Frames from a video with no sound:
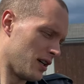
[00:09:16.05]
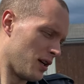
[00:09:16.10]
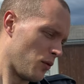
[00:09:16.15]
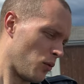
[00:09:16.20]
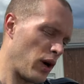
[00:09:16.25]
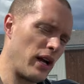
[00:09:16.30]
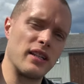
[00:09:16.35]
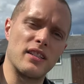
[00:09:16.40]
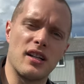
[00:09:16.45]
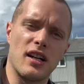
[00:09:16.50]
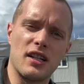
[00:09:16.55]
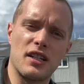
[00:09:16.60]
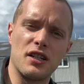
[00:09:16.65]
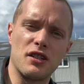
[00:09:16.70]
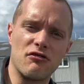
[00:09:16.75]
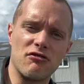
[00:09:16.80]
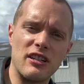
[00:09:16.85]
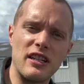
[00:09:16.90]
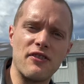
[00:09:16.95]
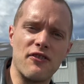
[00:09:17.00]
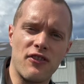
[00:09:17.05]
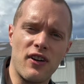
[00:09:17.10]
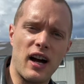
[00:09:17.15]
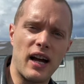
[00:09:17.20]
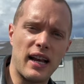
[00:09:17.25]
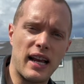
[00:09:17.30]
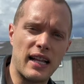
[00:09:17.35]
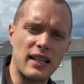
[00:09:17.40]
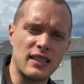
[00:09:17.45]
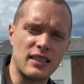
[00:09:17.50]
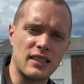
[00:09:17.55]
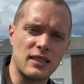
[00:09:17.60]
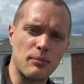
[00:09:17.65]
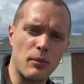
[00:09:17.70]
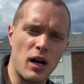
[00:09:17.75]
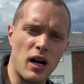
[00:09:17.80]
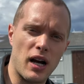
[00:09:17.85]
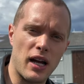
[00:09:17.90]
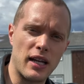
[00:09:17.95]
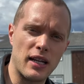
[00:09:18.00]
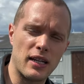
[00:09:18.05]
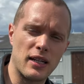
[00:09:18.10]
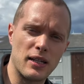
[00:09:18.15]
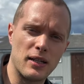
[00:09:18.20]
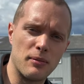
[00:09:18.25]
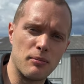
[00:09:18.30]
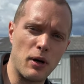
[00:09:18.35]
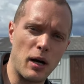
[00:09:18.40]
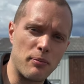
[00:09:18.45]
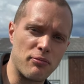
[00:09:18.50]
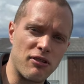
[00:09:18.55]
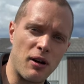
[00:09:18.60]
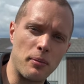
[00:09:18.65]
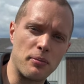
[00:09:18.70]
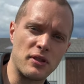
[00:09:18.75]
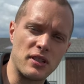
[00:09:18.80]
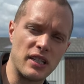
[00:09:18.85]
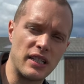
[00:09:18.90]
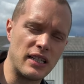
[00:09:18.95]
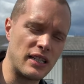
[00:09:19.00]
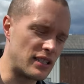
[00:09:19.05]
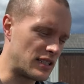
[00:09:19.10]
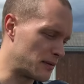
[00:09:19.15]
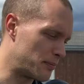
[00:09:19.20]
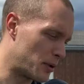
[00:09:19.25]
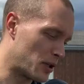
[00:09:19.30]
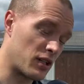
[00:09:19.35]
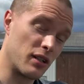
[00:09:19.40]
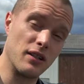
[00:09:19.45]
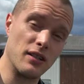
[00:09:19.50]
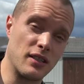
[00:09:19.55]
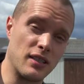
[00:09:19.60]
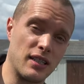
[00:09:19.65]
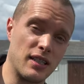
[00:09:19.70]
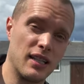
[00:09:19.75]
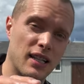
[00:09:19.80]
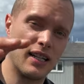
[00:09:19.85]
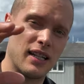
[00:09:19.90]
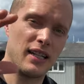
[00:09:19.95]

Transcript: ways I could refinance my properties, because